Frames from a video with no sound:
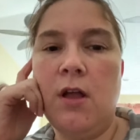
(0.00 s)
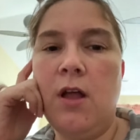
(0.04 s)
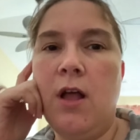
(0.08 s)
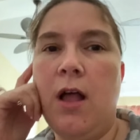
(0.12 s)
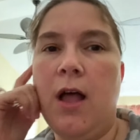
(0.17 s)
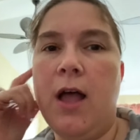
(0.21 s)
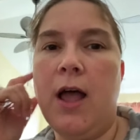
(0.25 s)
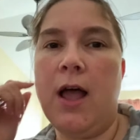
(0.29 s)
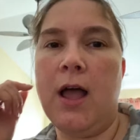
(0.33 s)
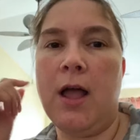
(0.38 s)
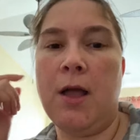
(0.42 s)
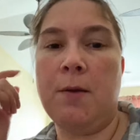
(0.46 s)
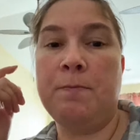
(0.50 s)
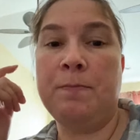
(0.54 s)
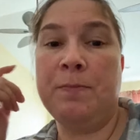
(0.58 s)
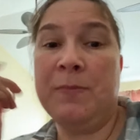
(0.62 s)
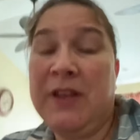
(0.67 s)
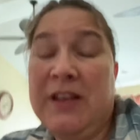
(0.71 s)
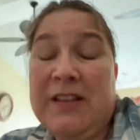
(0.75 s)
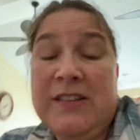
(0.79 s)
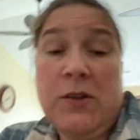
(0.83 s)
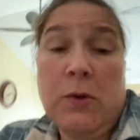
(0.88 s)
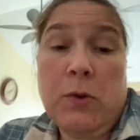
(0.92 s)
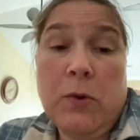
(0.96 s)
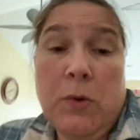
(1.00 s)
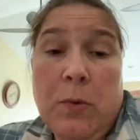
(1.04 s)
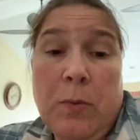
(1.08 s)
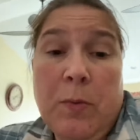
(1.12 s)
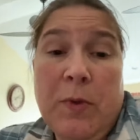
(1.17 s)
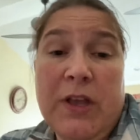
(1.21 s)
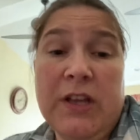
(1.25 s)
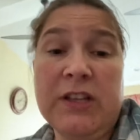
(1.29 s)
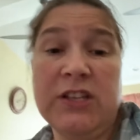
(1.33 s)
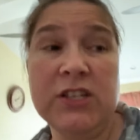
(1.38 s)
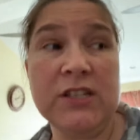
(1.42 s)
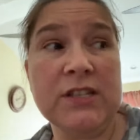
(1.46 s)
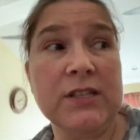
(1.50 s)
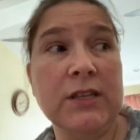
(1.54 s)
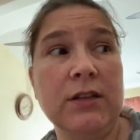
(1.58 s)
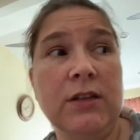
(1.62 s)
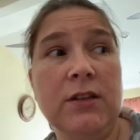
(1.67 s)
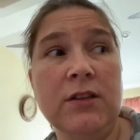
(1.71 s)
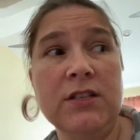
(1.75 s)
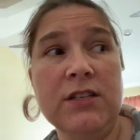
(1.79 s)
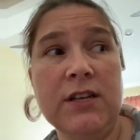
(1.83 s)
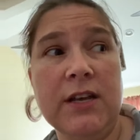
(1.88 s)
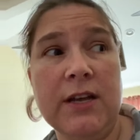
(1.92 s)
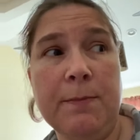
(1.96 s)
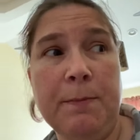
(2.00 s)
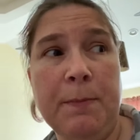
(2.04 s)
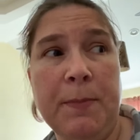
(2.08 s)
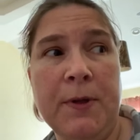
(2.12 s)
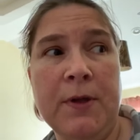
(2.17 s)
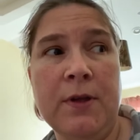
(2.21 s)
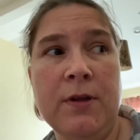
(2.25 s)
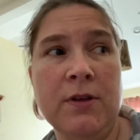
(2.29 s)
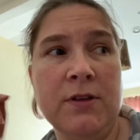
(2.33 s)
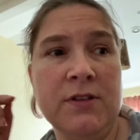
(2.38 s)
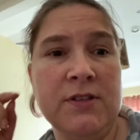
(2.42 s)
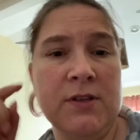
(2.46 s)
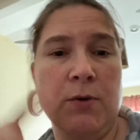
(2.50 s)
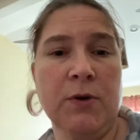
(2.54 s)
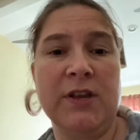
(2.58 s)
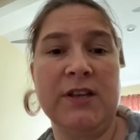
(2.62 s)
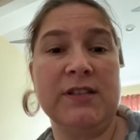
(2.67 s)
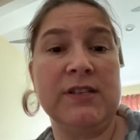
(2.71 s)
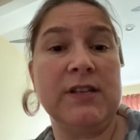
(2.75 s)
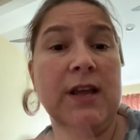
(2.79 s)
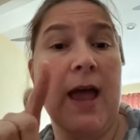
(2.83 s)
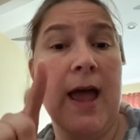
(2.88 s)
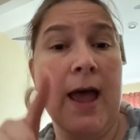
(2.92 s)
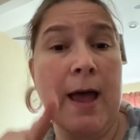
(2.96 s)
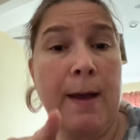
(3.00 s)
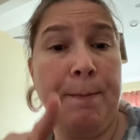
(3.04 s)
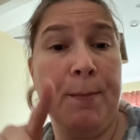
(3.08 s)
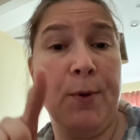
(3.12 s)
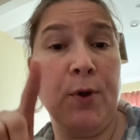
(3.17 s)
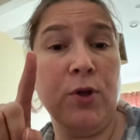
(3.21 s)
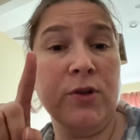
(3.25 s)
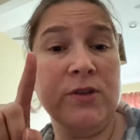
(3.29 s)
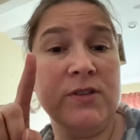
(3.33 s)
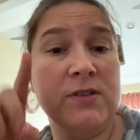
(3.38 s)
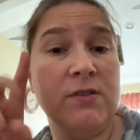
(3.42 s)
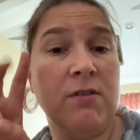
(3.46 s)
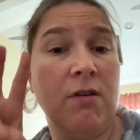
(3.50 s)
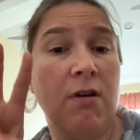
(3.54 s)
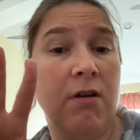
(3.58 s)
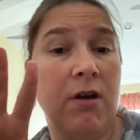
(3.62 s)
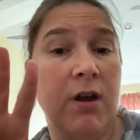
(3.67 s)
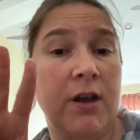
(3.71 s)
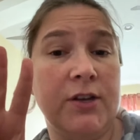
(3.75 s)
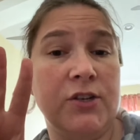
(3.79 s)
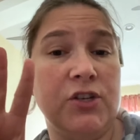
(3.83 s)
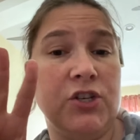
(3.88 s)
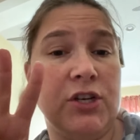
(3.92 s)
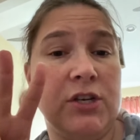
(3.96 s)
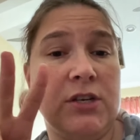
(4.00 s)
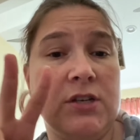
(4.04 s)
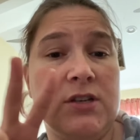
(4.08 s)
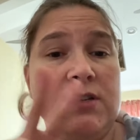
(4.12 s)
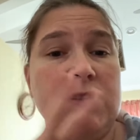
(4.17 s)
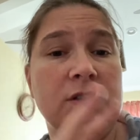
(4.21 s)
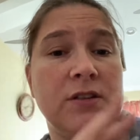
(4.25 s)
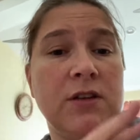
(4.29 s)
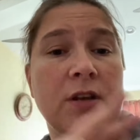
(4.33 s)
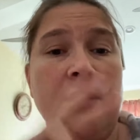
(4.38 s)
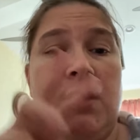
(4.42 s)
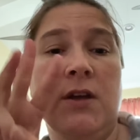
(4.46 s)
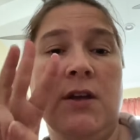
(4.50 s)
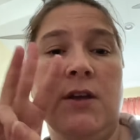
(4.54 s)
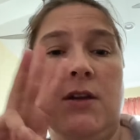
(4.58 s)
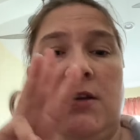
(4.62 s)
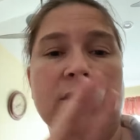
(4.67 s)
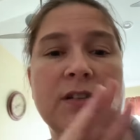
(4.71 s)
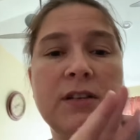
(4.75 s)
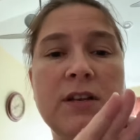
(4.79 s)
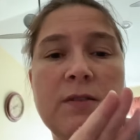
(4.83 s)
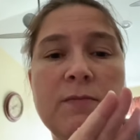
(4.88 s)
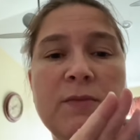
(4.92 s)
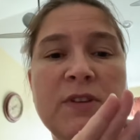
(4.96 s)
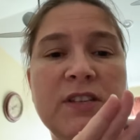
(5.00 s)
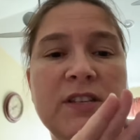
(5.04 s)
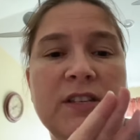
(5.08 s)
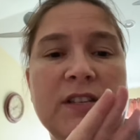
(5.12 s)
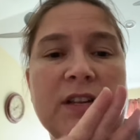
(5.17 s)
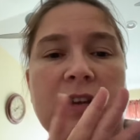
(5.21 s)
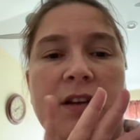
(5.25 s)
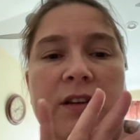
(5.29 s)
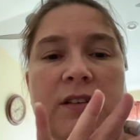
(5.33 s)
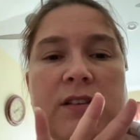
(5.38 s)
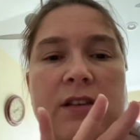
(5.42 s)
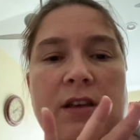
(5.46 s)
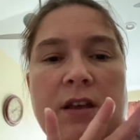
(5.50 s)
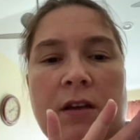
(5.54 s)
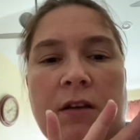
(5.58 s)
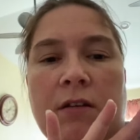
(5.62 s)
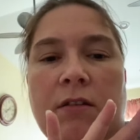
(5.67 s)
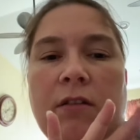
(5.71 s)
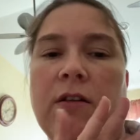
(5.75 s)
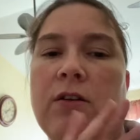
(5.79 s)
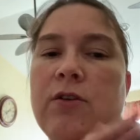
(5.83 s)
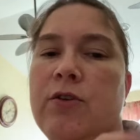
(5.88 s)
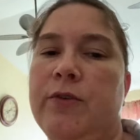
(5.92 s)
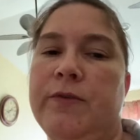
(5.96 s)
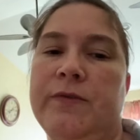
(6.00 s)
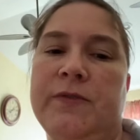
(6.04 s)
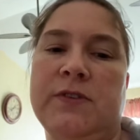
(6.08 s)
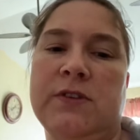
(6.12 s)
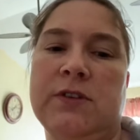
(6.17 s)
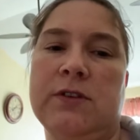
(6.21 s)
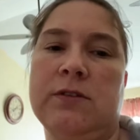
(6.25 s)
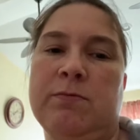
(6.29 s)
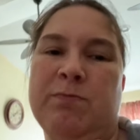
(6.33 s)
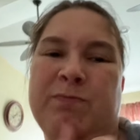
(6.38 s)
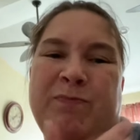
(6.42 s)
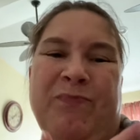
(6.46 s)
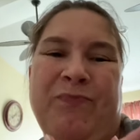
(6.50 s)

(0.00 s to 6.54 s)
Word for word: Um, so just a little tip. So it's apples, oranges, cinnamon sticks, and cloves.